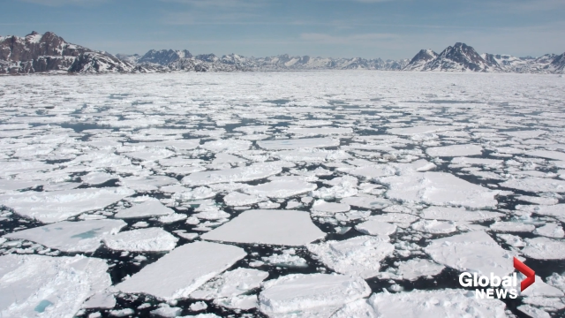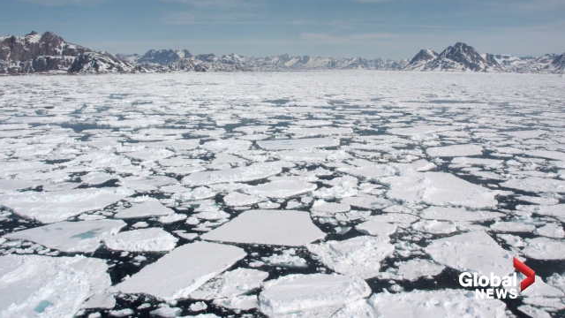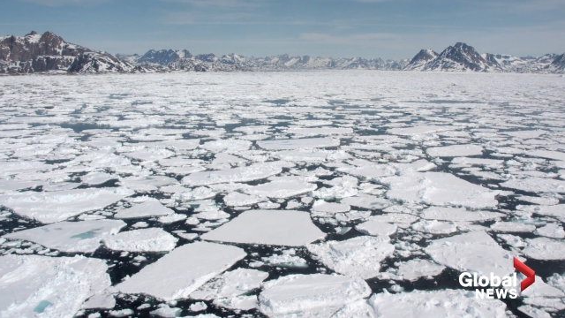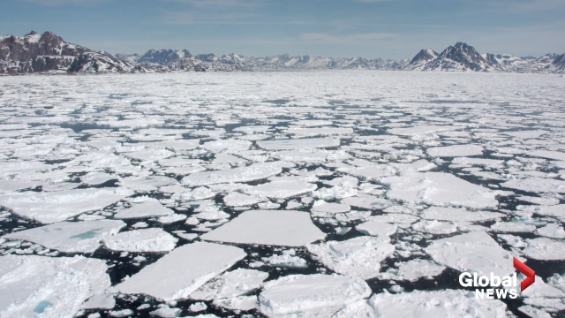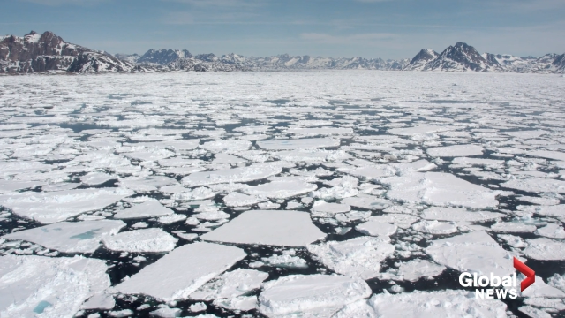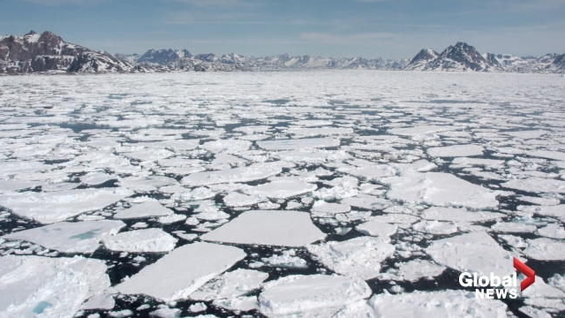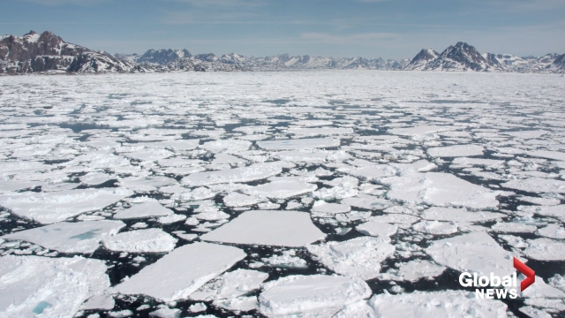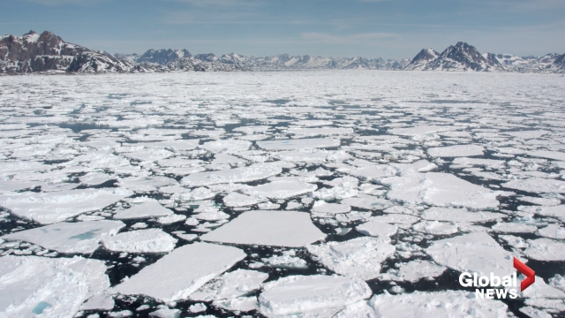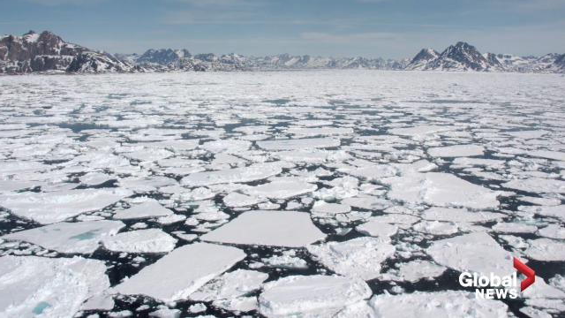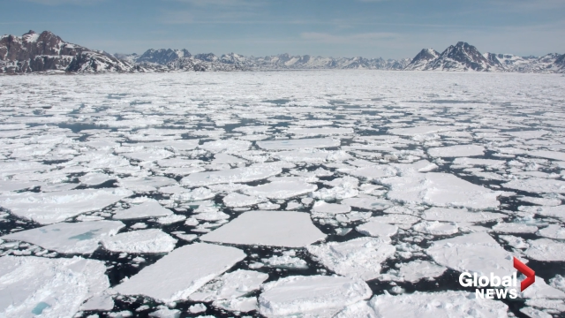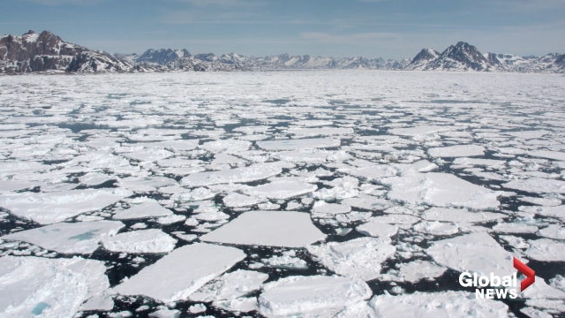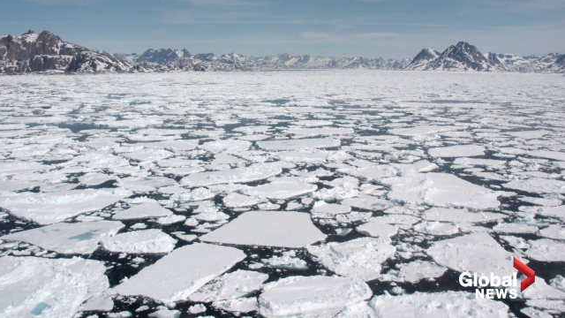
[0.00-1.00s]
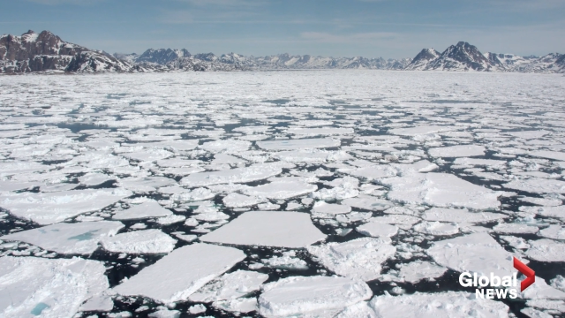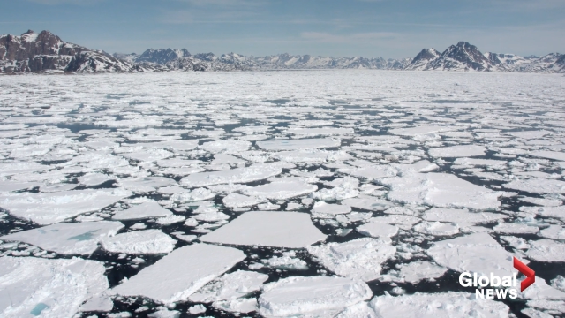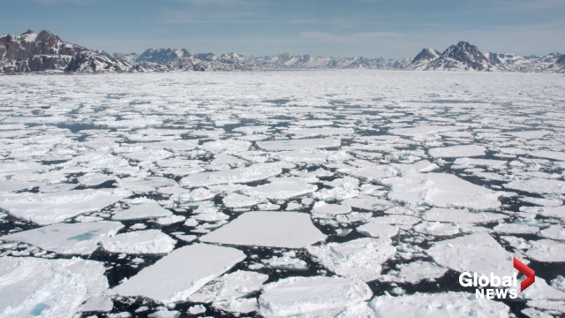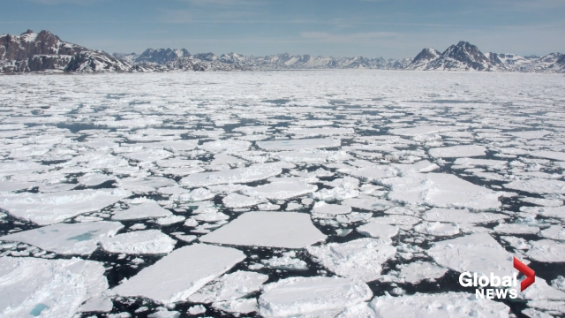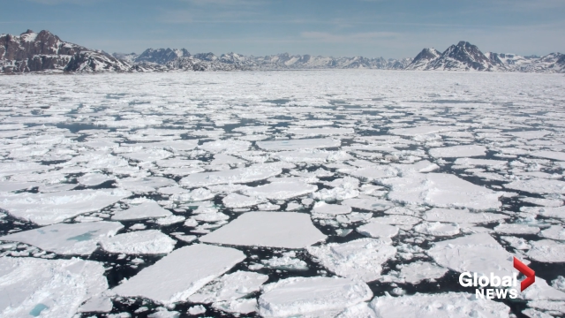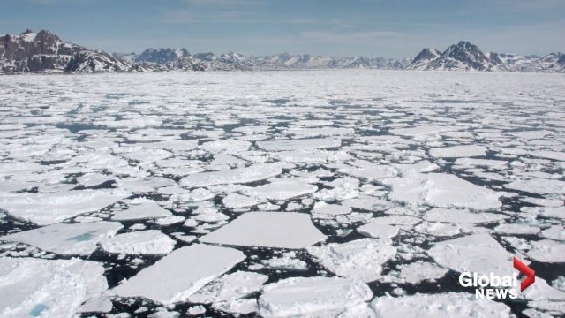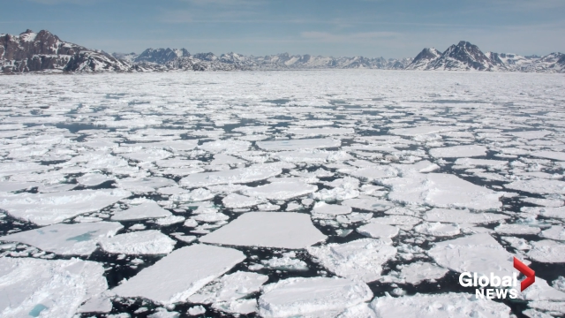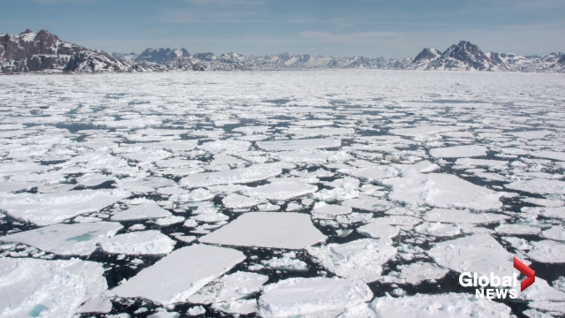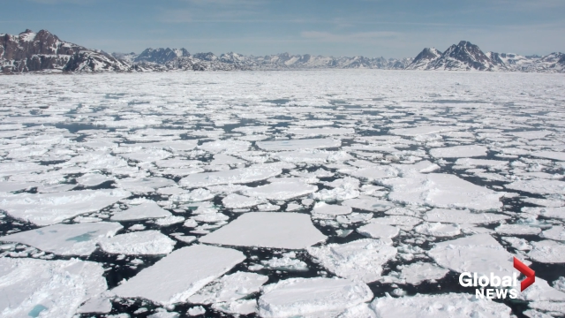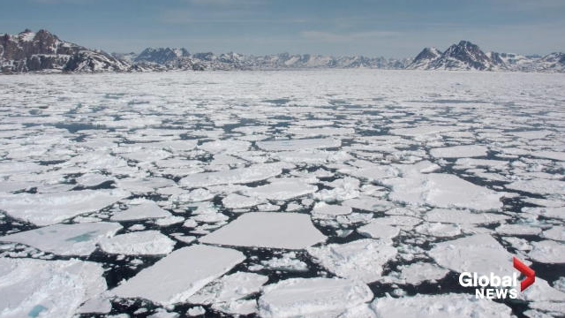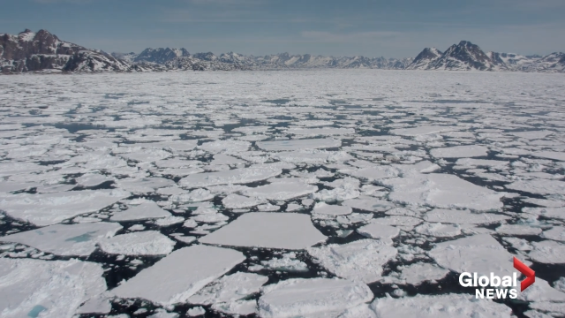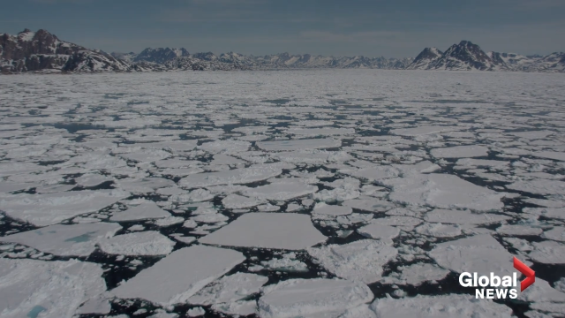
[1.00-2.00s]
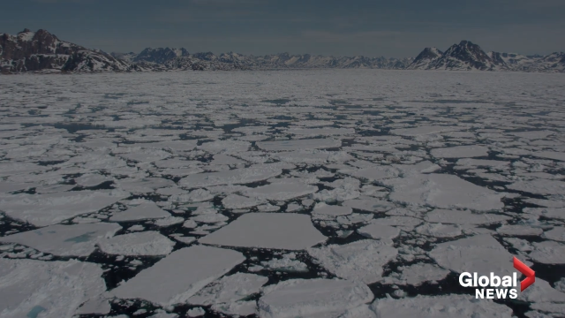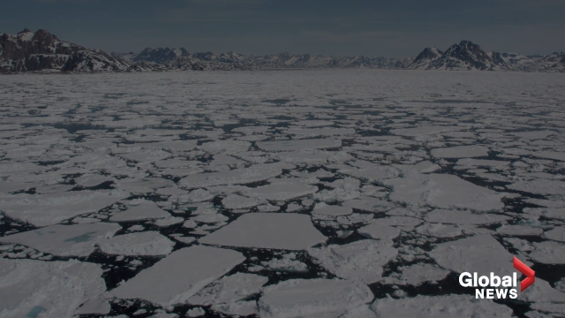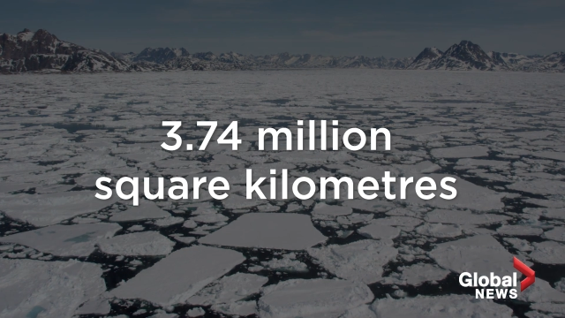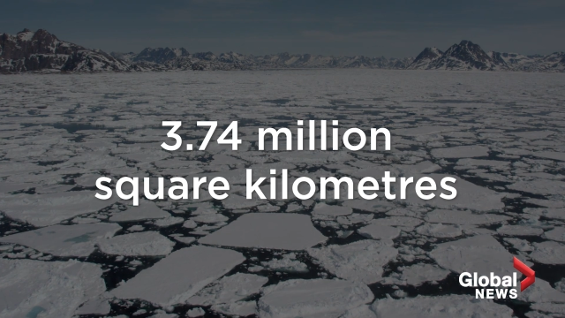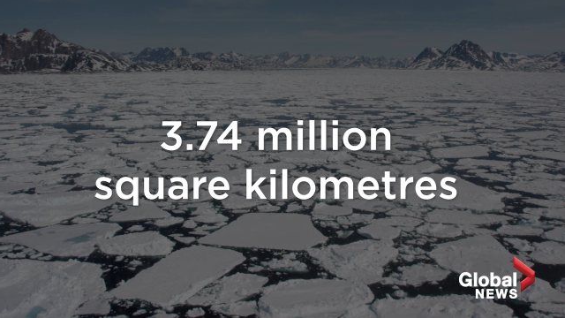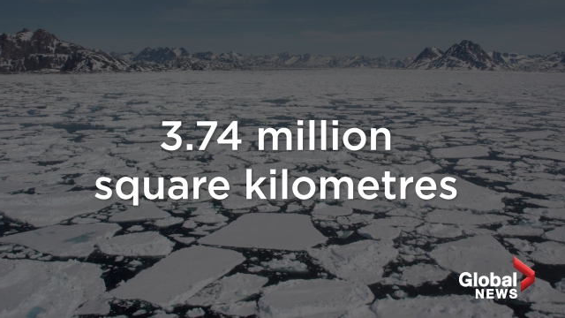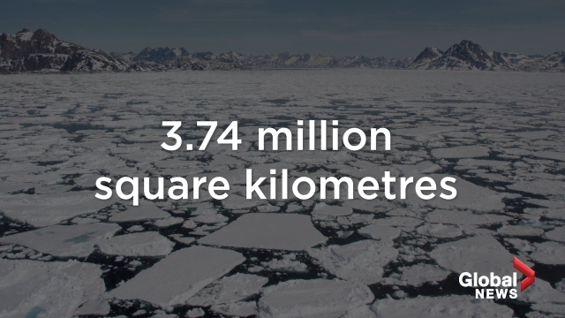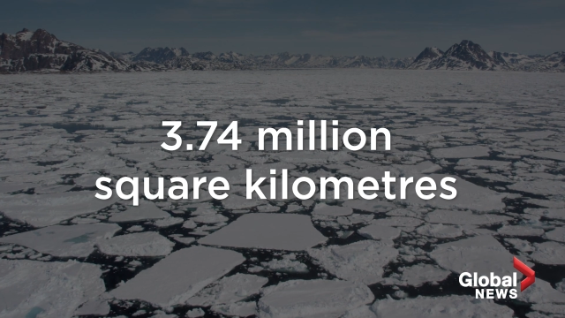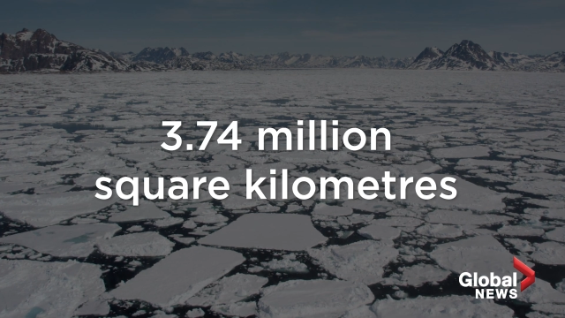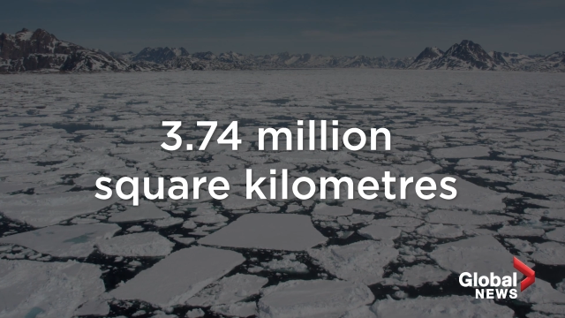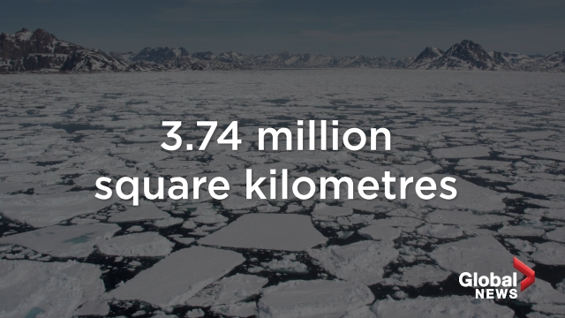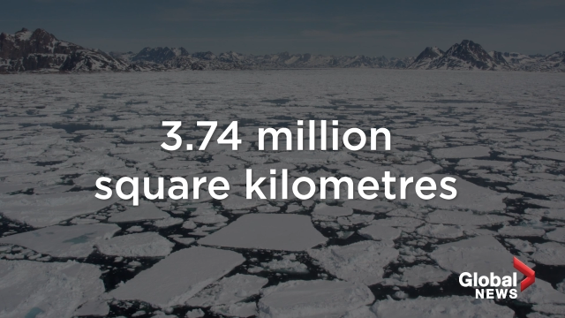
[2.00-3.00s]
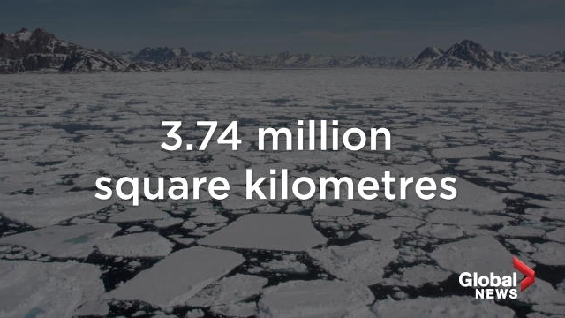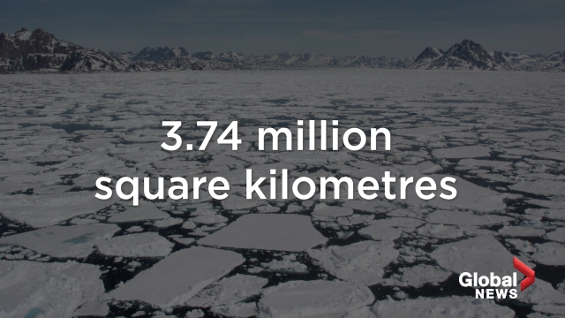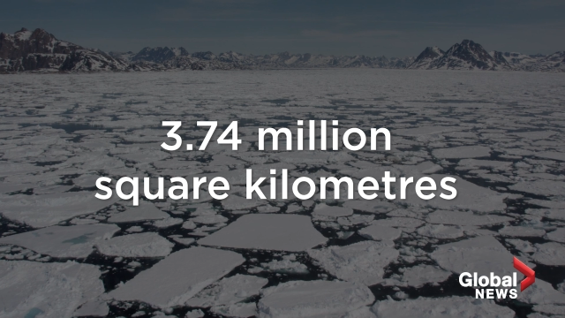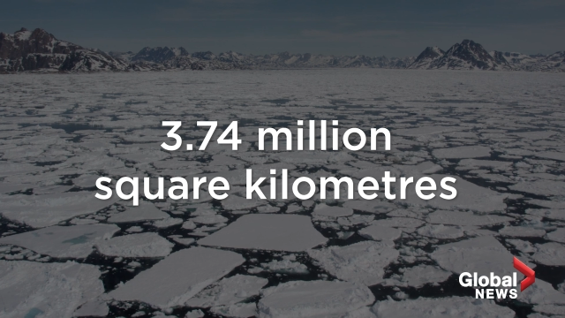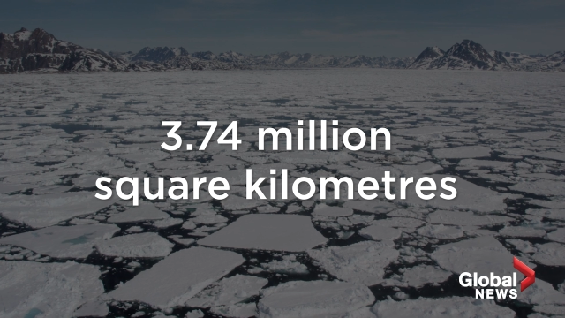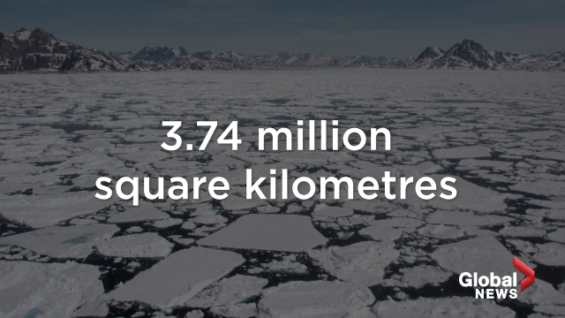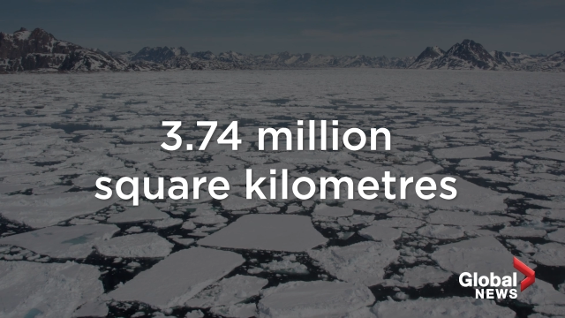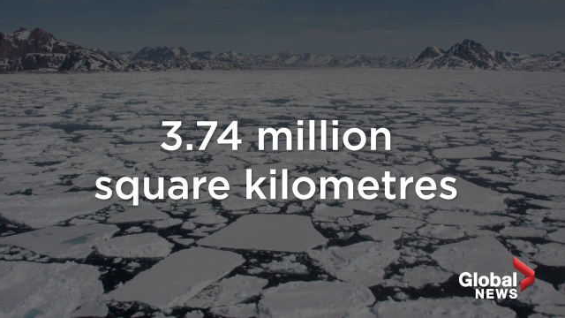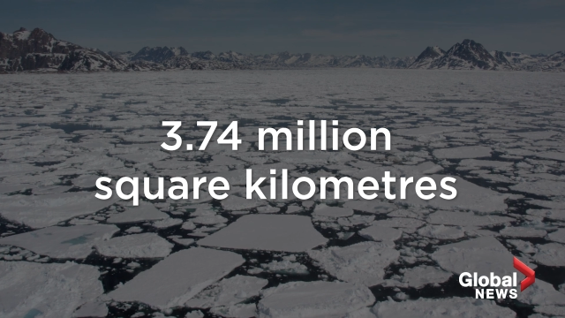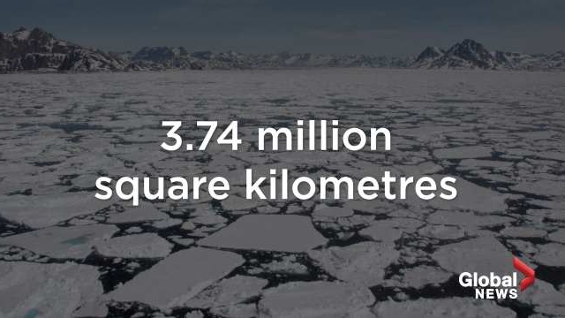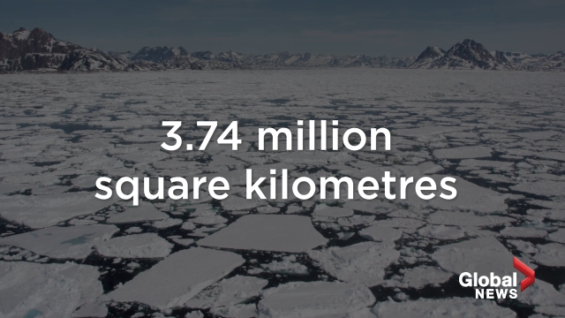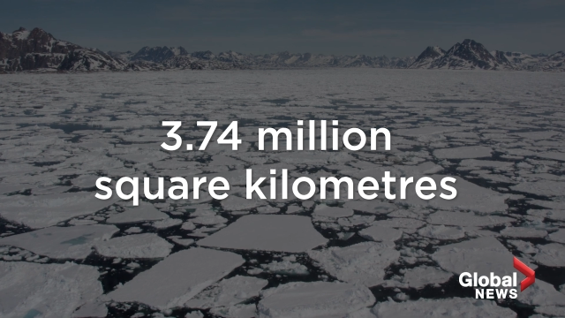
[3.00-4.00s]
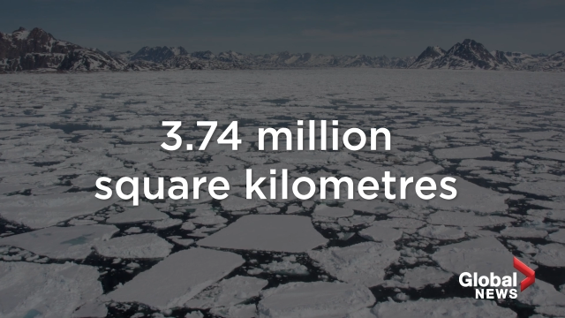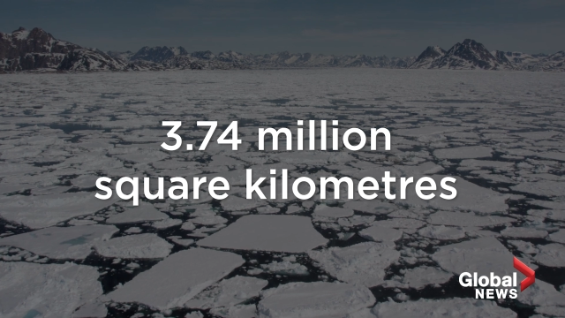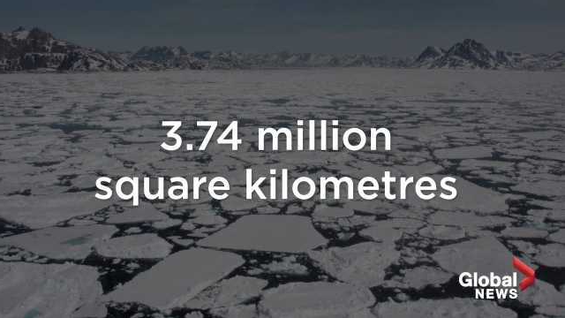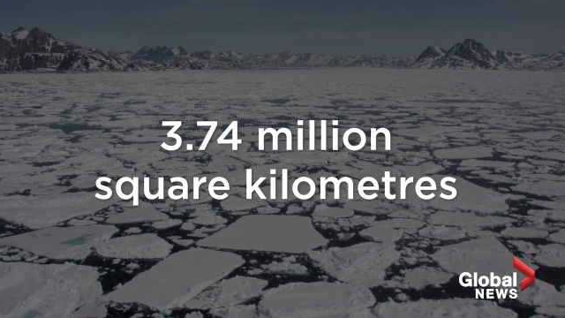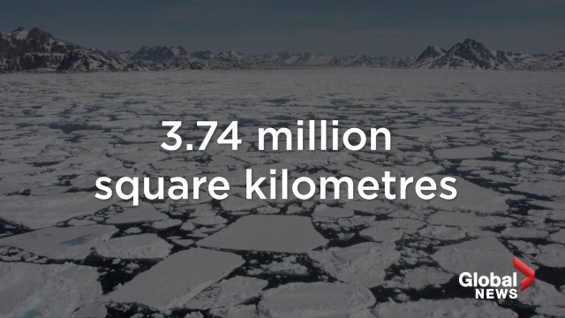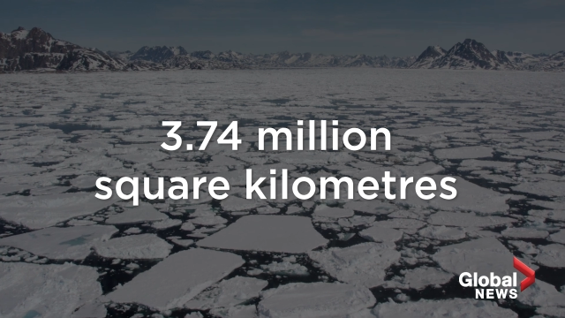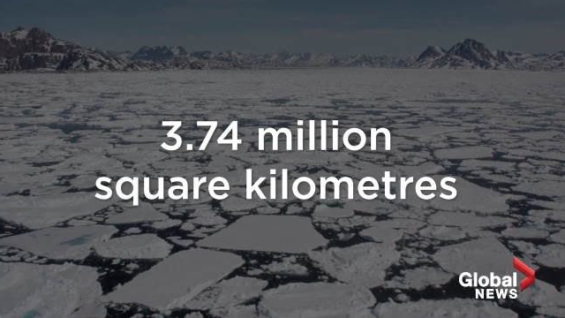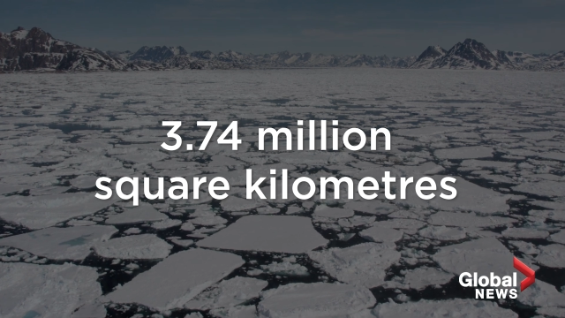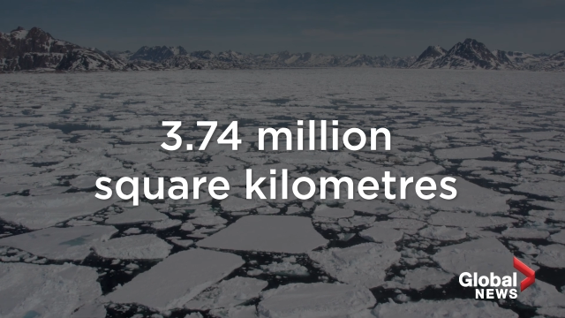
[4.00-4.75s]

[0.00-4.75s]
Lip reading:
Nobody's mouth can be seen.